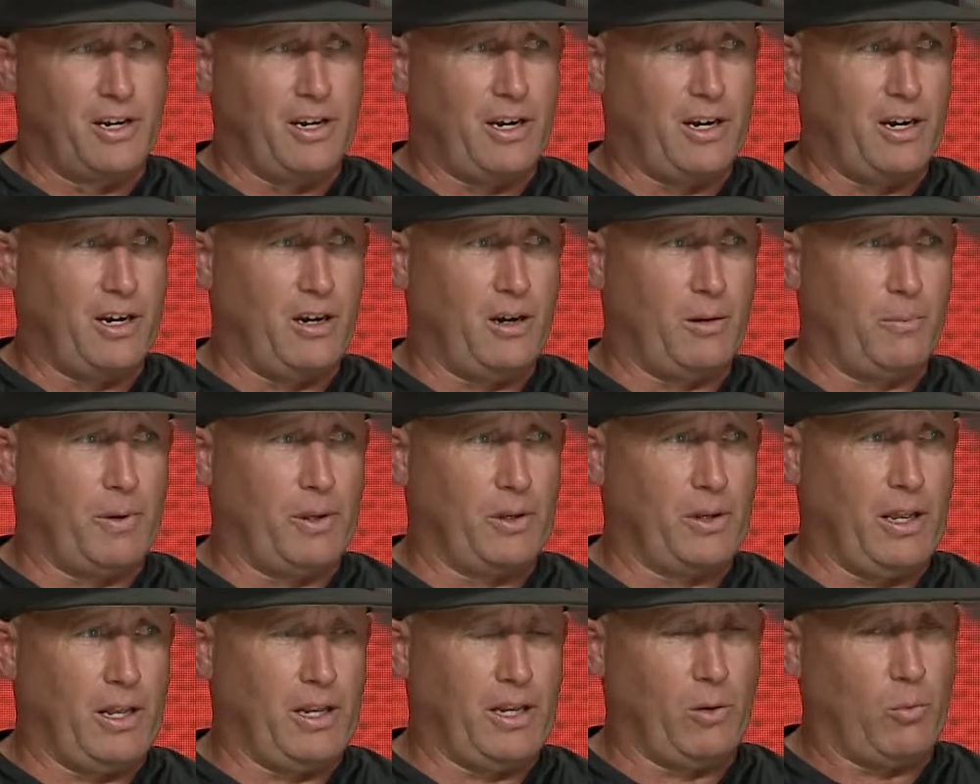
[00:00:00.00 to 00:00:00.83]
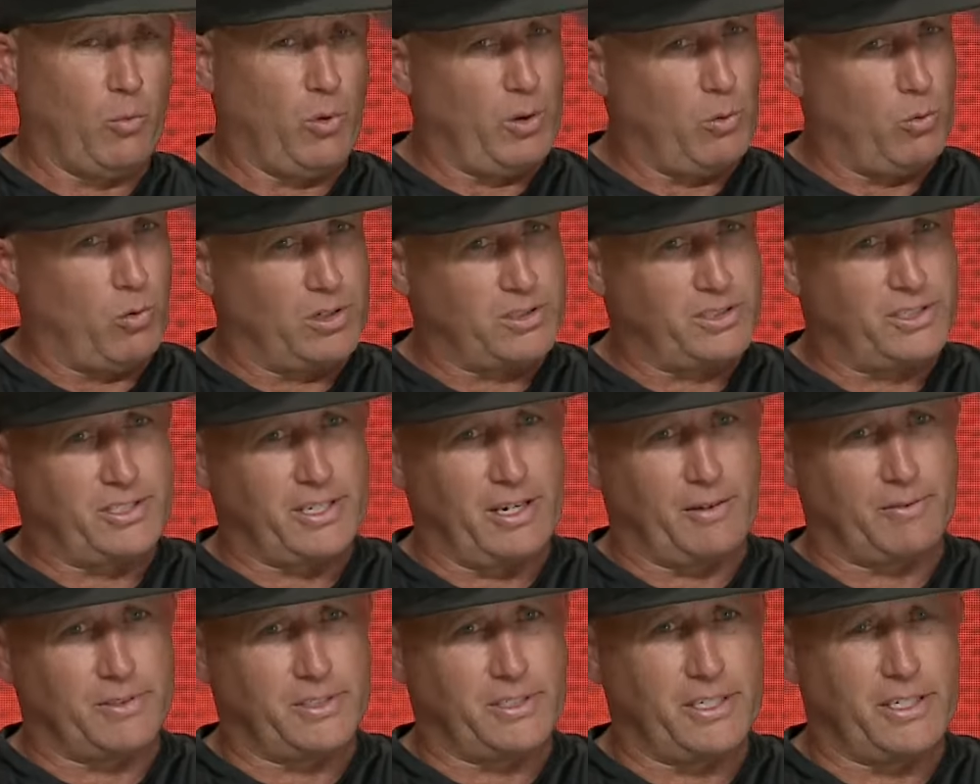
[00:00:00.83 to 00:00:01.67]
and then we won
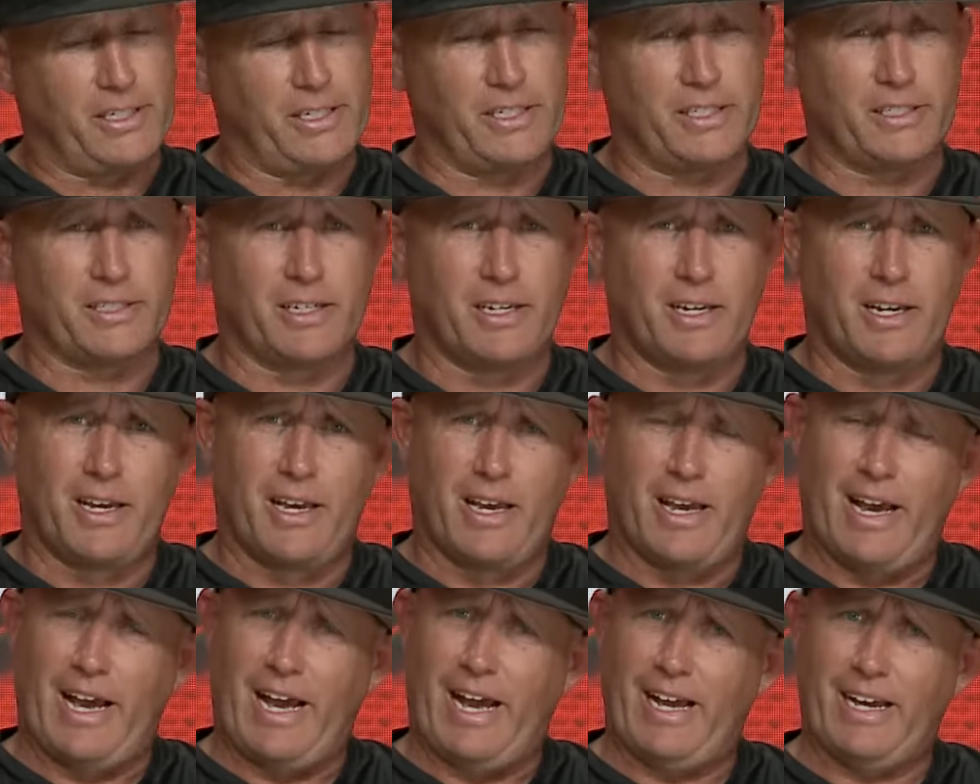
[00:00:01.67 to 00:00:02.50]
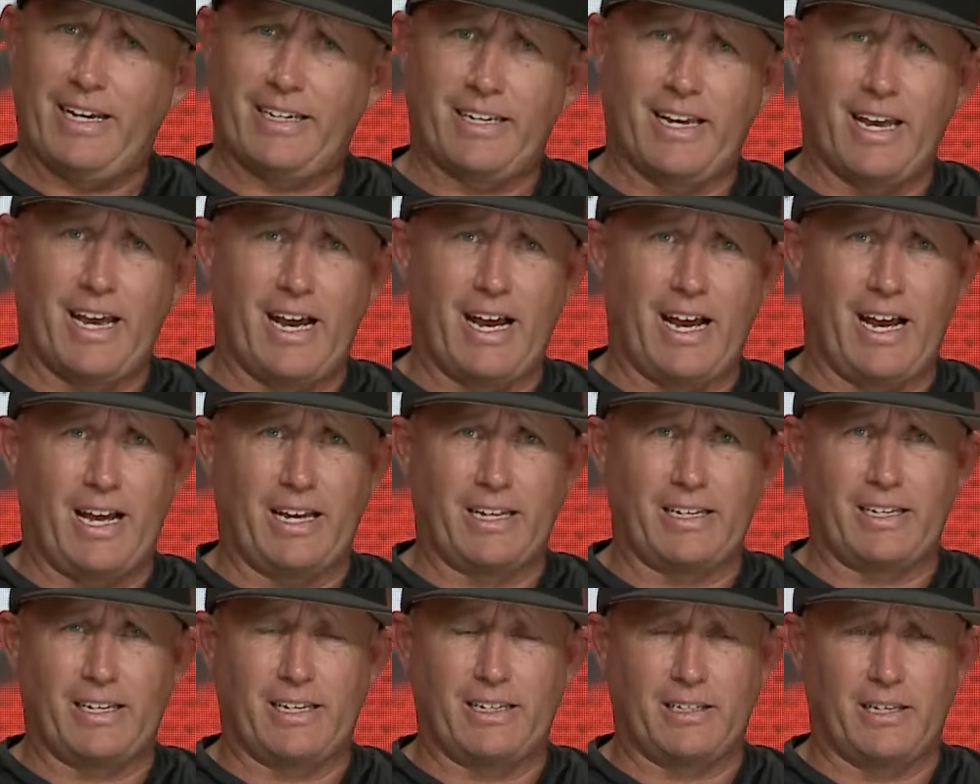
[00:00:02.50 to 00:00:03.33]
17,
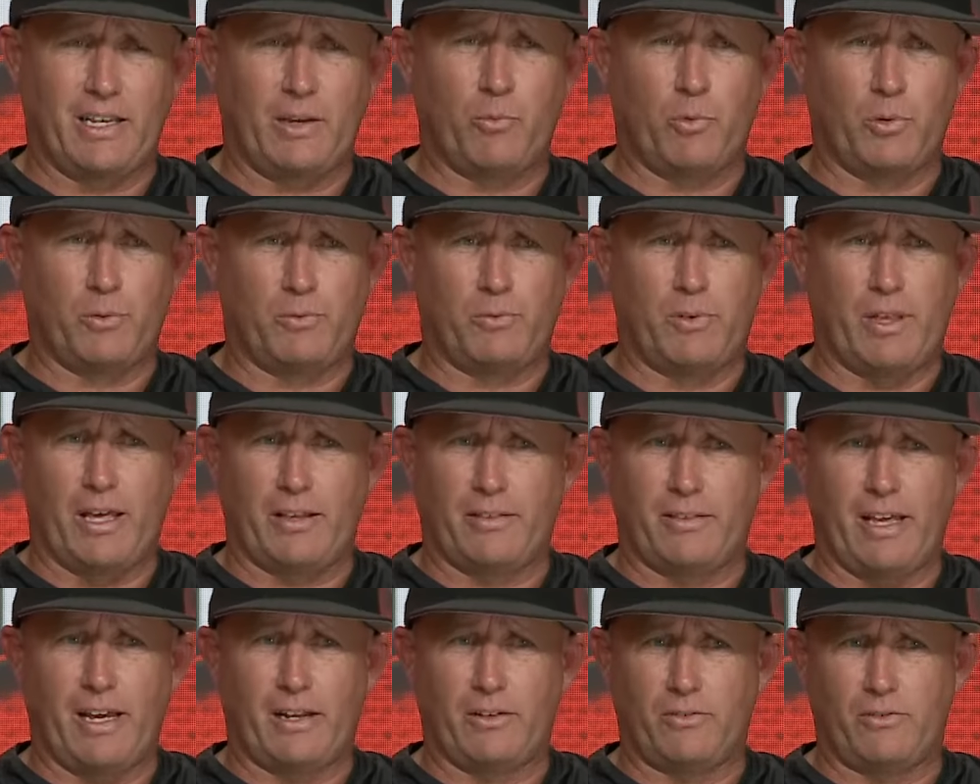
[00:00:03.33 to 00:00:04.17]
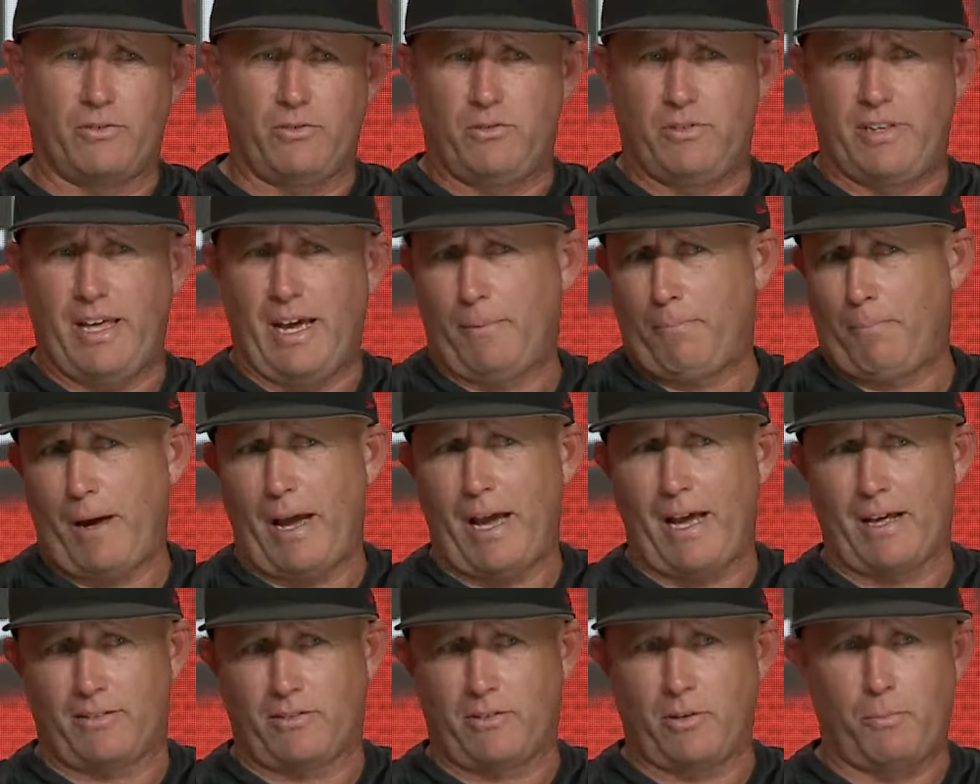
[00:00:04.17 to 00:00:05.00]
that
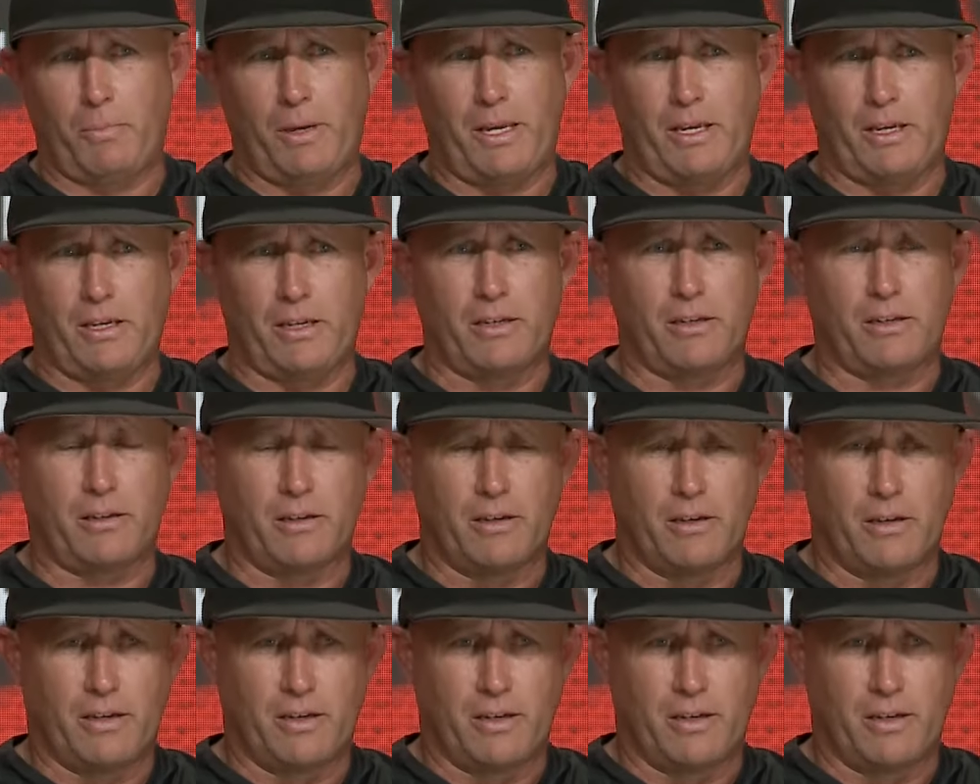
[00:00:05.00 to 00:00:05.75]
math to me